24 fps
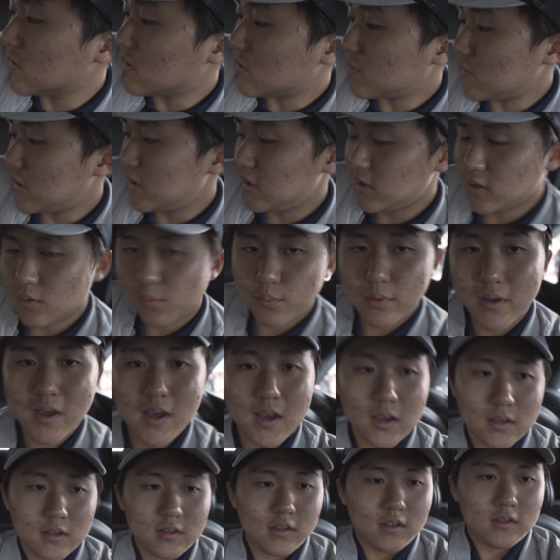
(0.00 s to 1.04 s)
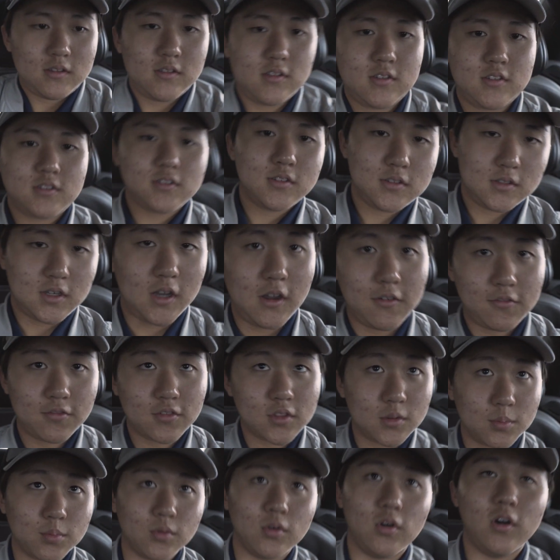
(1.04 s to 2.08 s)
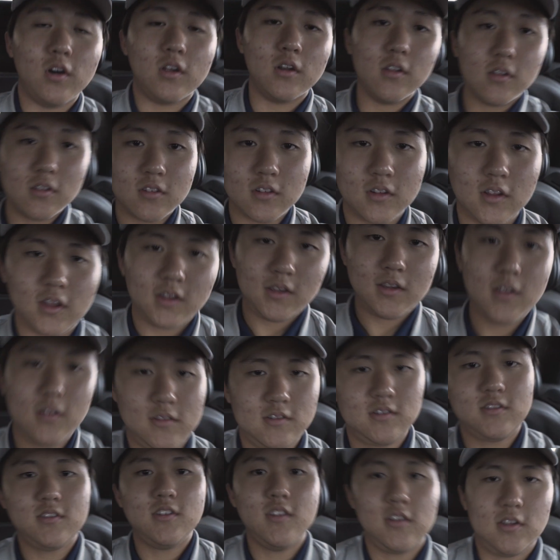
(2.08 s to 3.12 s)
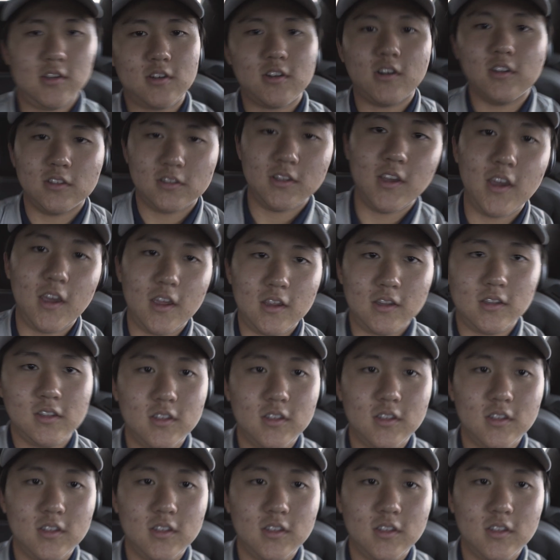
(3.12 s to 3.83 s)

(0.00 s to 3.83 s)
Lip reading: I mean, the back, it's comfortable, honestly. I could sit here all day.